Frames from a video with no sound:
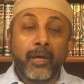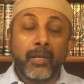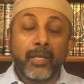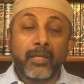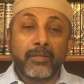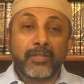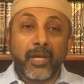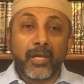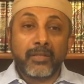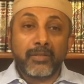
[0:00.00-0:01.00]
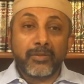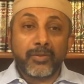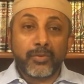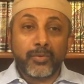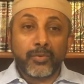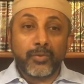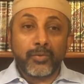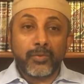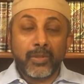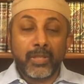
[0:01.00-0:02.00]
And he decided
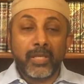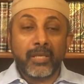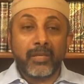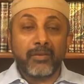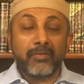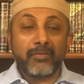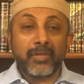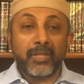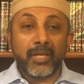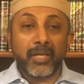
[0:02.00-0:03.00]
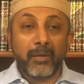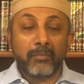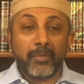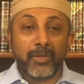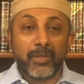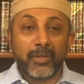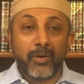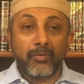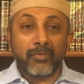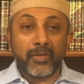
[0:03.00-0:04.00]
to leave in the company
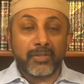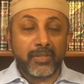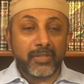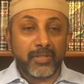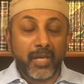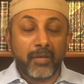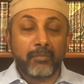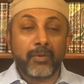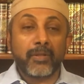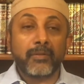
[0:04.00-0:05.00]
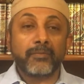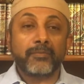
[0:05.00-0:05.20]
of his disciple,